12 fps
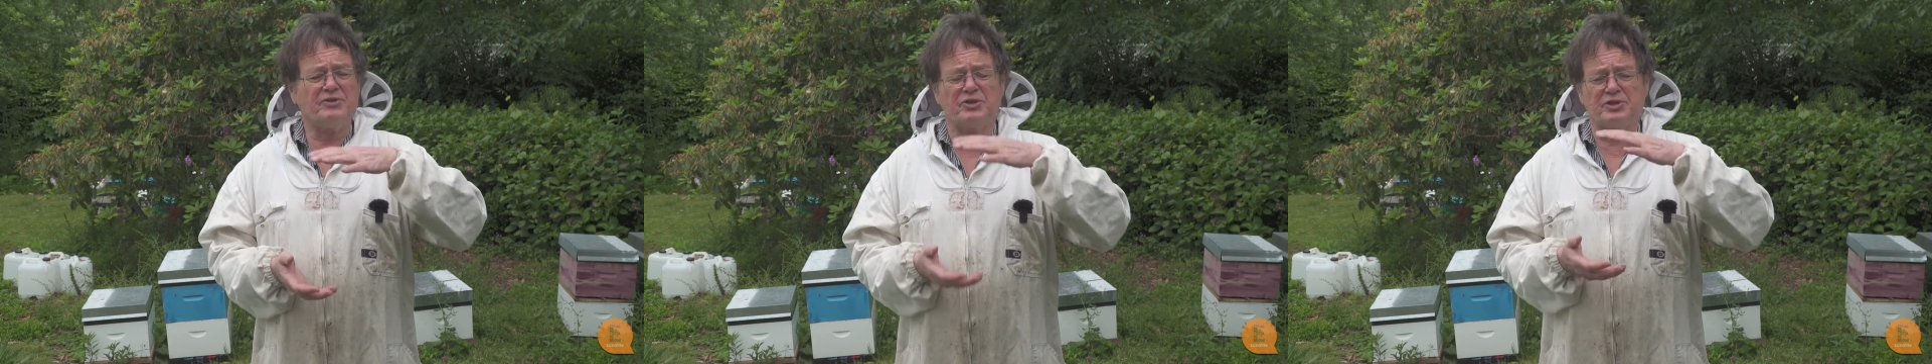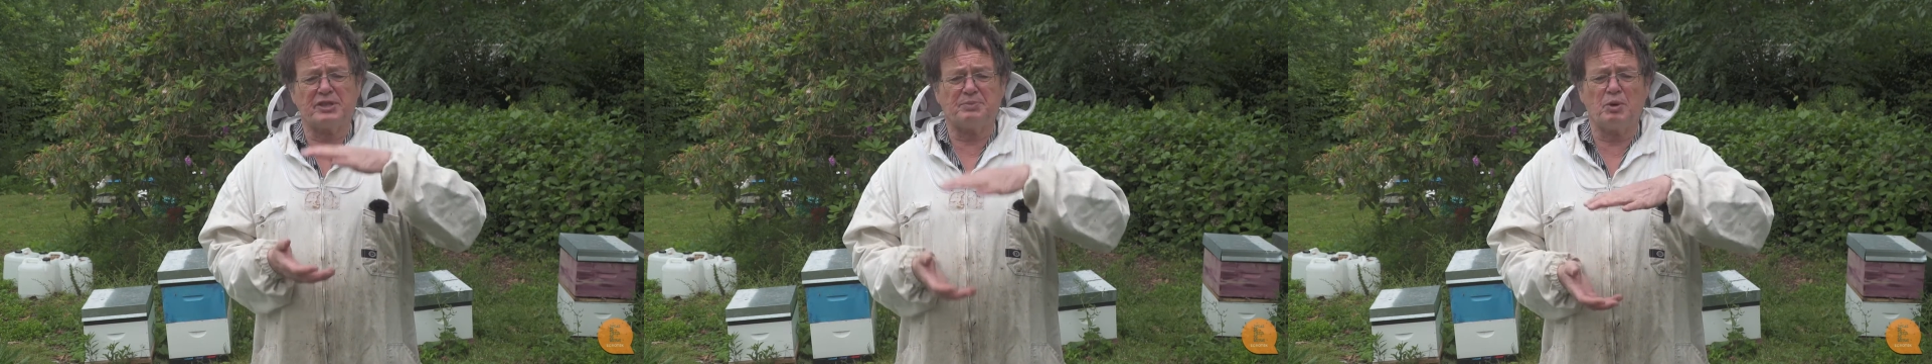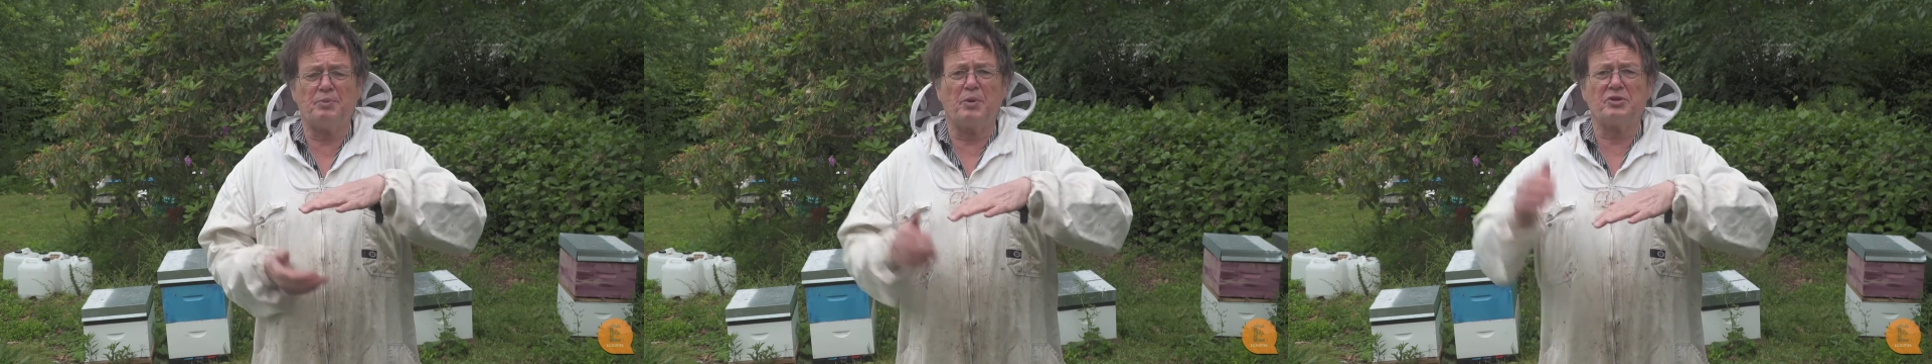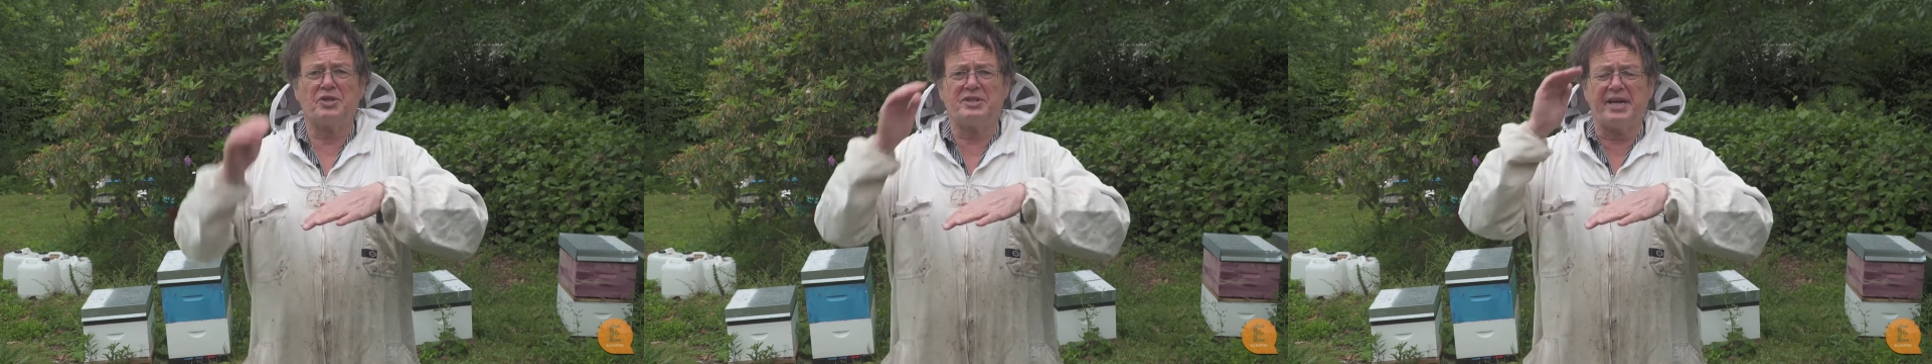so just brood
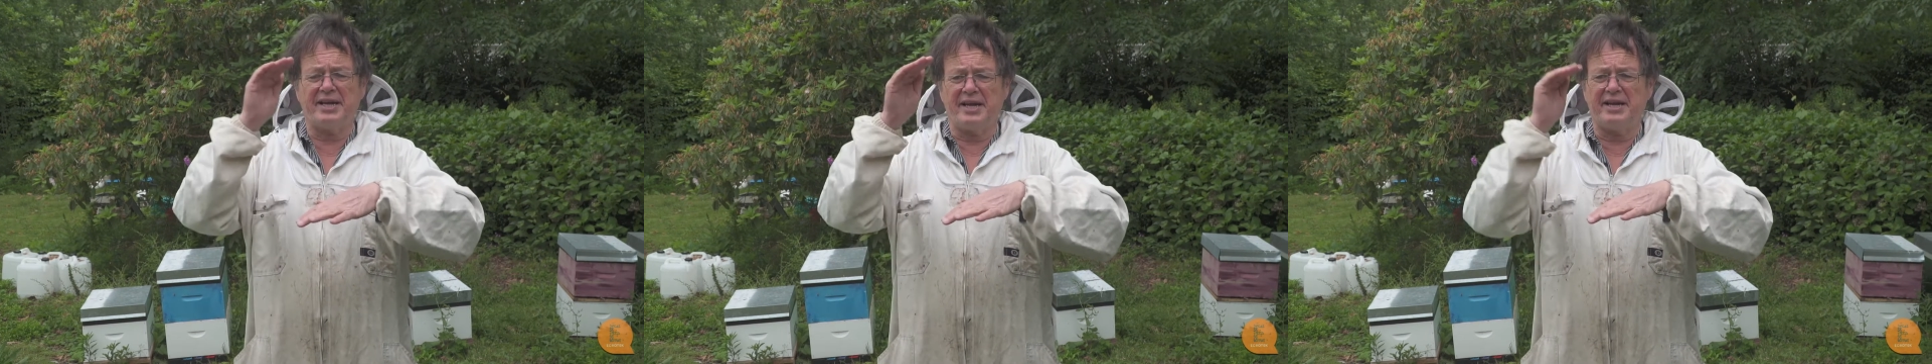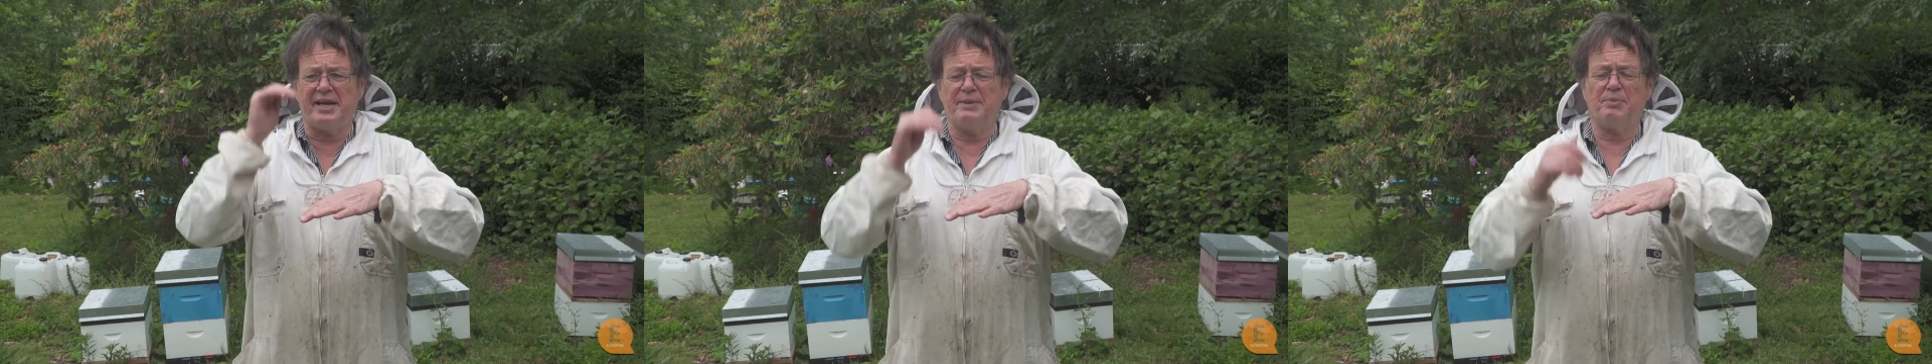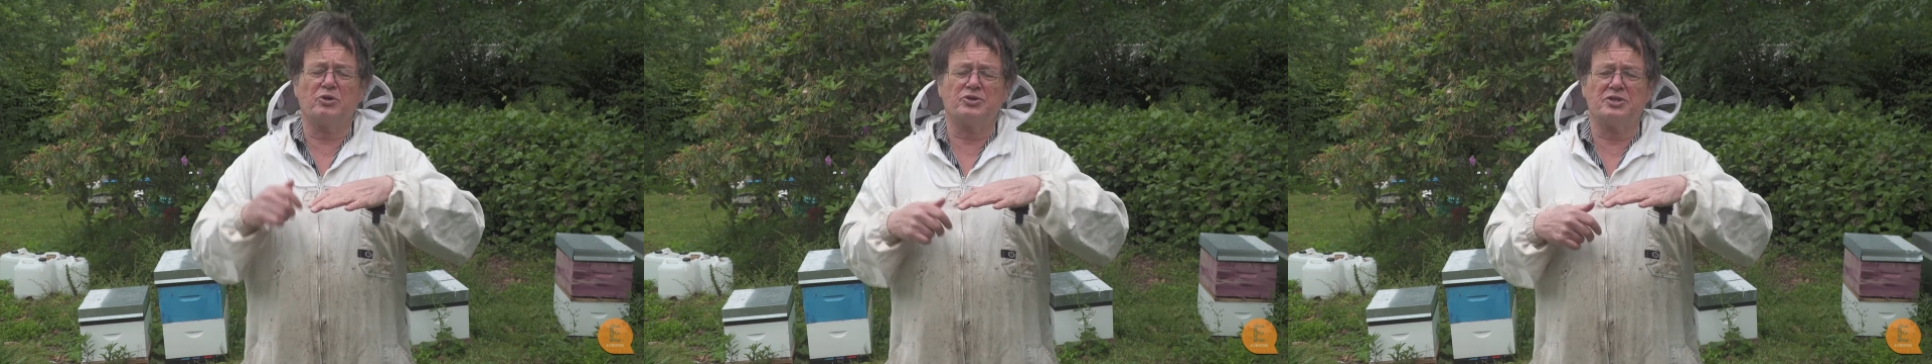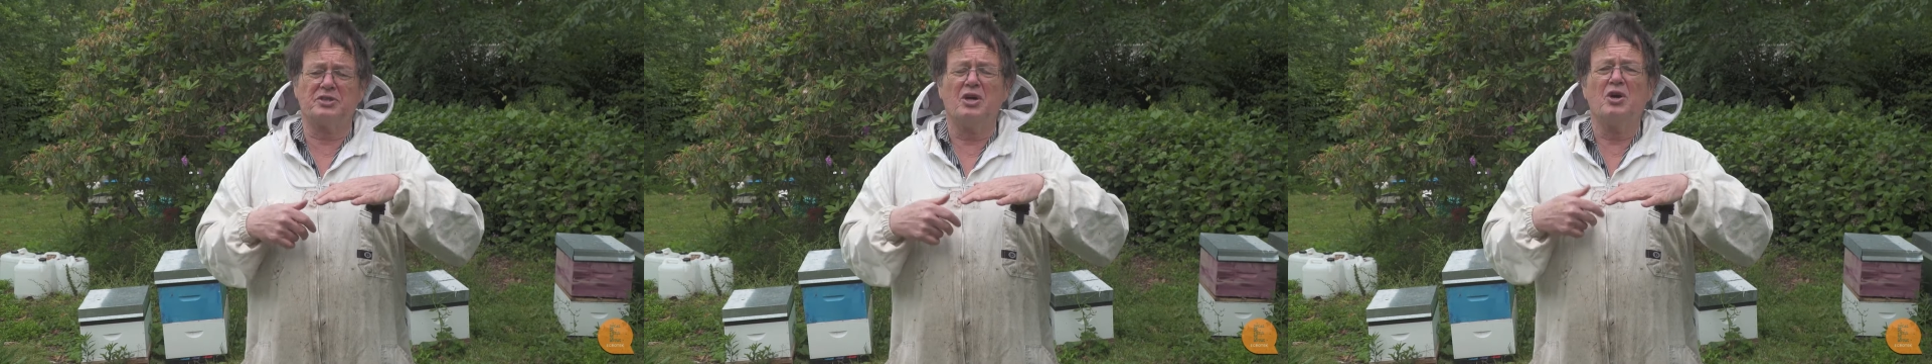boxes and honey
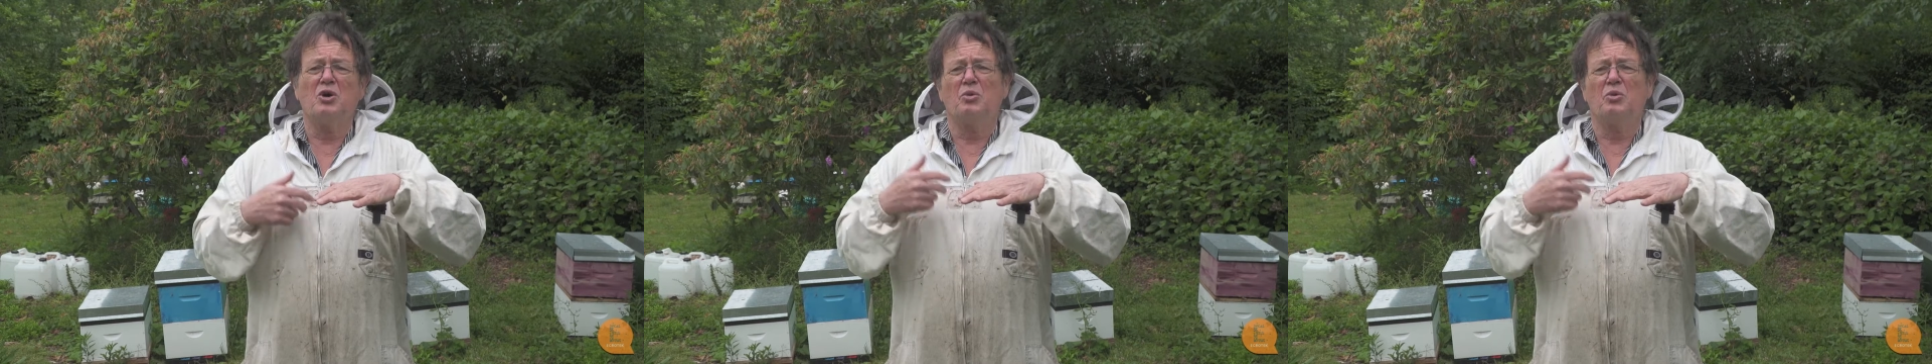boxes.